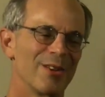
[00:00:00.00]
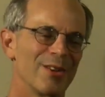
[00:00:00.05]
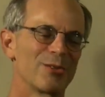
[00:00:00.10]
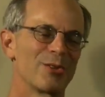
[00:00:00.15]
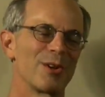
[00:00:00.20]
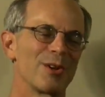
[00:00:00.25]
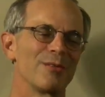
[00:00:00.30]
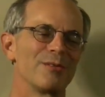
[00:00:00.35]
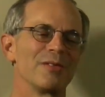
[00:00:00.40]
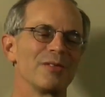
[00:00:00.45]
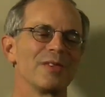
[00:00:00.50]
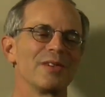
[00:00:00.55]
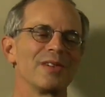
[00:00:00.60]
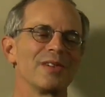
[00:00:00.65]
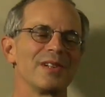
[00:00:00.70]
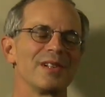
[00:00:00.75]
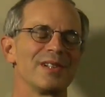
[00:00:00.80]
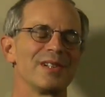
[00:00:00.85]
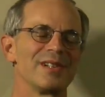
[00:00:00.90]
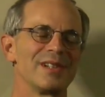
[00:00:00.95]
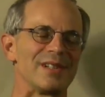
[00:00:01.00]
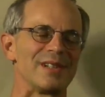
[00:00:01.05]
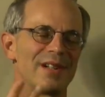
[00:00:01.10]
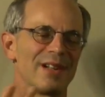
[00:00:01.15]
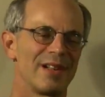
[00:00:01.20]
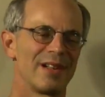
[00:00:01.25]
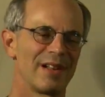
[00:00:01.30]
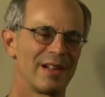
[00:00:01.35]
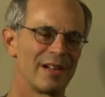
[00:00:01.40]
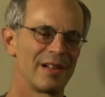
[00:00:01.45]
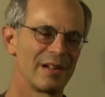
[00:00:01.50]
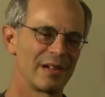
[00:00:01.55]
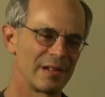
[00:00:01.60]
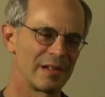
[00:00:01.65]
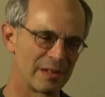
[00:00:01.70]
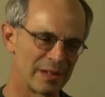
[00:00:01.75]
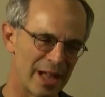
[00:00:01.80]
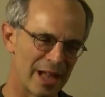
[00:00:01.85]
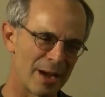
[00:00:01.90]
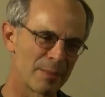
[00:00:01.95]
sort of
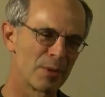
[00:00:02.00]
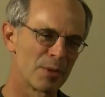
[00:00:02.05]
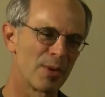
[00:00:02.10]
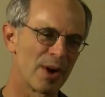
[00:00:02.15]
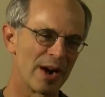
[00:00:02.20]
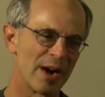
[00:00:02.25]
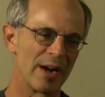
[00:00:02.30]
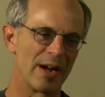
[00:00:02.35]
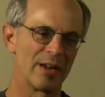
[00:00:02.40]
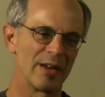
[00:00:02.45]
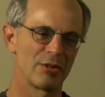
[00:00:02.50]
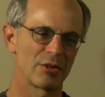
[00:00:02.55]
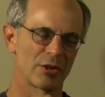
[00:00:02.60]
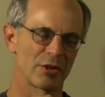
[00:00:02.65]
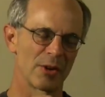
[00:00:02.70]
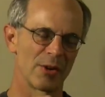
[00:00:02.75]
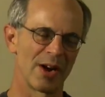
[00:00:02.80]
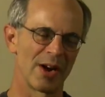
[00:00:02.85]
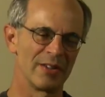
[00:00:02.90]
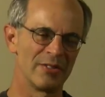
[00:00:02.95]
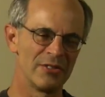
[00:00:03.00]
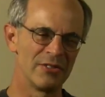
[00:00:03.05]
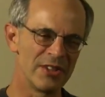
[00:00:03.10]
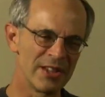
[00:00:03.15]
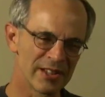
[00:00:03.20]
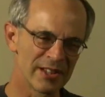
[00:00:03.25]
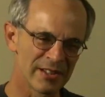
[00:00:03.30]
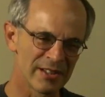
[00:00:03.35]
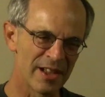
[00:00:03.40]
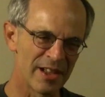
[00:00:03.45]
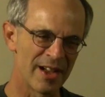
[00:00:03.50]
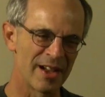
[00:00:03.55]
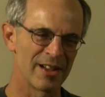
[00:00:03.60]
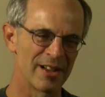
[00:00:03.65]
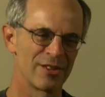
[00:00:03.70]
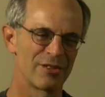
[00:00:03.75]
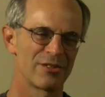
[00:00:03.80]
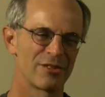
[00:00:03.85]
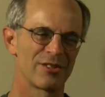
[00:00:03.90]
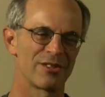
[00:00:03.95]
glamorize or
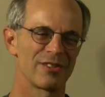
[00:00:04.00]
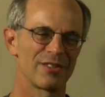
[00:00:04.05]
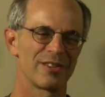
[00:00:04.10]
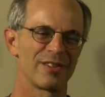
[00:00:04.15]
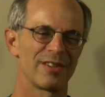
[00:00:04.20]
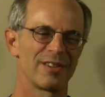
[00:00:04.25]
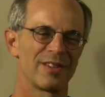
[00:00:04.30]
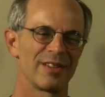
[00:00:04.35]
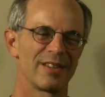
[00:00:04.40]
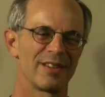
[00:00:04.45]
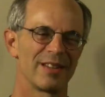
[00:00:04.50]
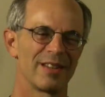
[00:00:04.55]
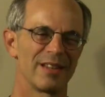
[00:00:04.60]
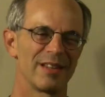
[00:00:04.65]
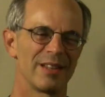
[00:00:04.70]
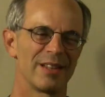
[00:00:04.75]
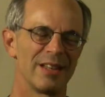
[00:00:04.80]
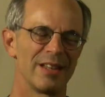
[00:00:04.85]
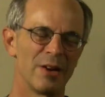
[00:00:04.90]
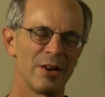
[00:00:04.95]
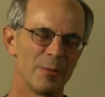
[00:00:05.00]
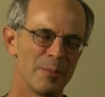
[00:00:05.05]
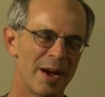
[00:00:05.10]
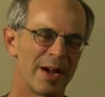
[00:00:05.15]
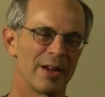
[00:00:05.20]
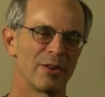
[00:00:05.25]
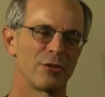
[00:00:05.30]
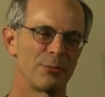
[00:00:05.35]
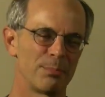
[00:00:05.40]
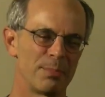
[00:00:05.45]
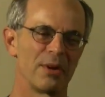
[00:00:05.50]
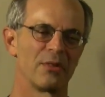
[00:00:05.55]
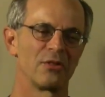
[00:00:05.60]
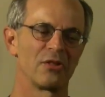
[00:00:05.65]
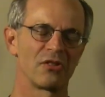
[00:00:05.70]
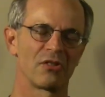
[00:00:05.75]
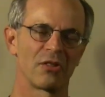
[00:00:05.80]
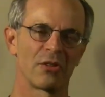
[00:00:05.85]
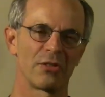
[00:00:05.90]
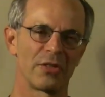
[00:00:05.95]
idealize, my
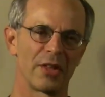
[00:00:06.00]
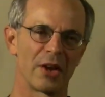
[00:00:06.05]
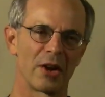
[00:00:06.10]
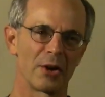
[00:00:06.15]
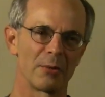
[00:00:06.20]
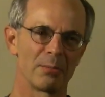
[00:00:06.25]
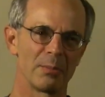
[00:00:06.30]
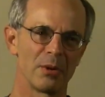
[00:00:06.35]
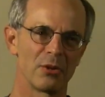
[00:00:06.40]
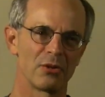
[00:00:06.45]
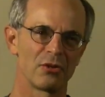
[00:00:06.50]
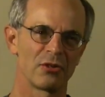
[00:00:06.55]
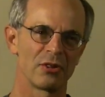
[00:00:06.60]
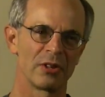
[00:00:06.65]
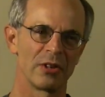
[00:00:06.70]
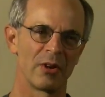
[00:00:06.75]
experience as a therapist.